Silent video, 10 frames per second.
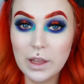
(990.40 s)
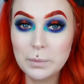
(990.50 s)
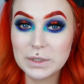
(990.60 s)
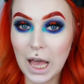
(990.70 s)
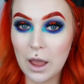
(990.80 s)

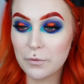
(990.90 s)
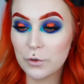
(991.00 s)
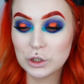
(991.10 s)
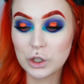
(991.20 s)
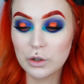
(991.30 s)
lips, I'm
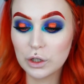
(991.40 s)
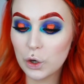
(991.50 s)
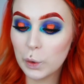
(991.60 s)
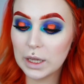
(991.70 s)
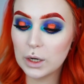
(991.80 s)
first gonna
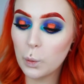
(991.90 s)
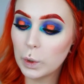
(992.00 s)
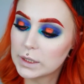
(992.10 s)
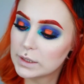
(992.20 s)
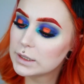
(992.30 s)
go in
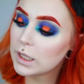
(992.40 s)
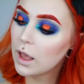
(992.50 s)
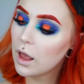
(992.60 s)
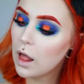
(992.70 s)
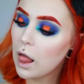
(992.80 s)
with
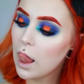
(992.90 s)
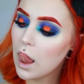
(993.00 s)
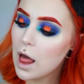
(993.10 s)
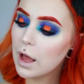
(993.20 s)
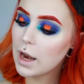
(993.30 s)

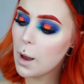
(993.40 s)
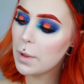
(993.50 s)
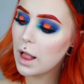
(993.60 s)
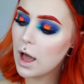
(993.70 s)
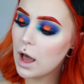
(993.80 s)

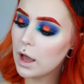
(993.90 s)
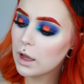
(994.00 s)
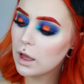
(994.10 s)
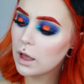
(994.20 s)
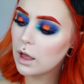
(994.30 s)
Nabla
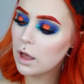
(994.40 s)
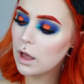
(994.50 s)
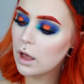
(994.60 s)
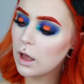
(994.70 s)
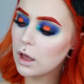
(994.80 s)

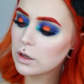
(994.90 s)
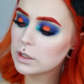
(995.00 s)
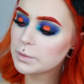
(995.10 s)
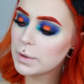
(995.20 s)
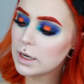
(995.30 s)

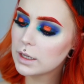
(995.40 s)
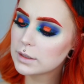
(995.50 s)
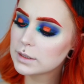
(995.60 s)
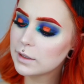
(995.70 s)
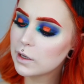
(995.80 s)

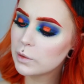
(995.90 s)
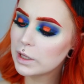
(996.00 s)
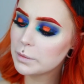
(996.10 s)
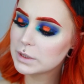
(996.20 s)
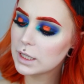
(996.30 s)
Cosmetics liquid
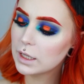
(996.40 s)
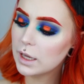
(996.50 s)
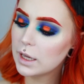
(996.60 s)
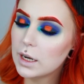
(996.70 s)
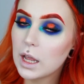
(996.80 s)
lipstick
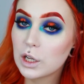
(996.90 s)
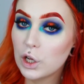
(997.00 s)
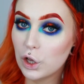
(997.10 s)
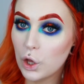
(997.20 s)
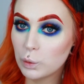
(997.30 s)
in
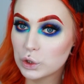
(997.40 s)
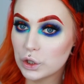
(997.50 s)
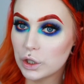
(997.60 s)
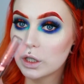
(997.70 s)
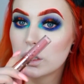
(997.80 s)

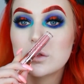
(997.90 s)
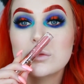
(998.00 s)
Closer.